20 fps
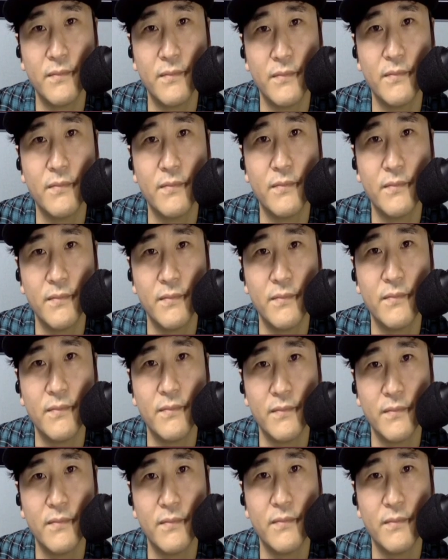
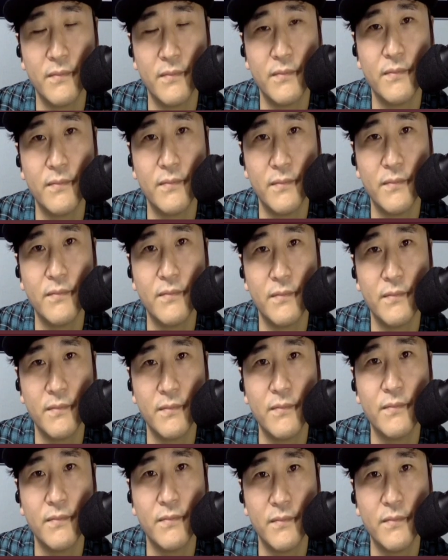
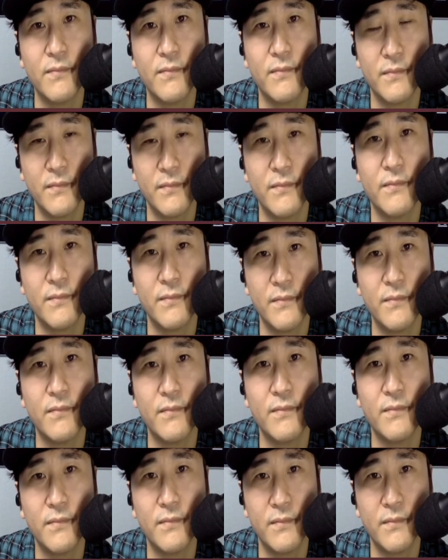
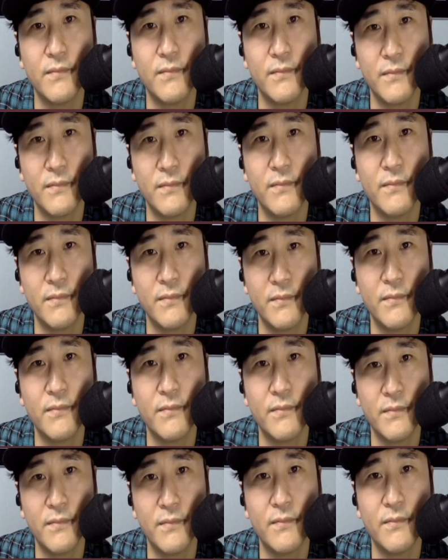
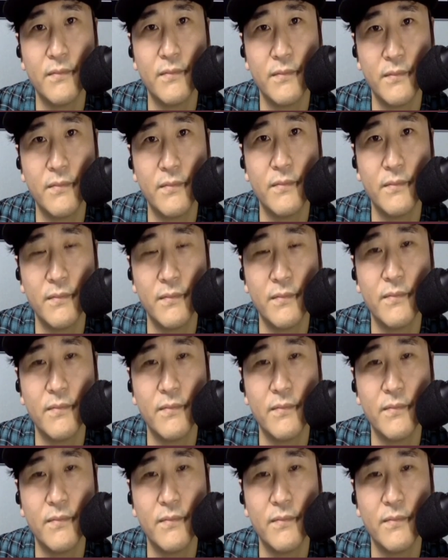This person isn't speaking.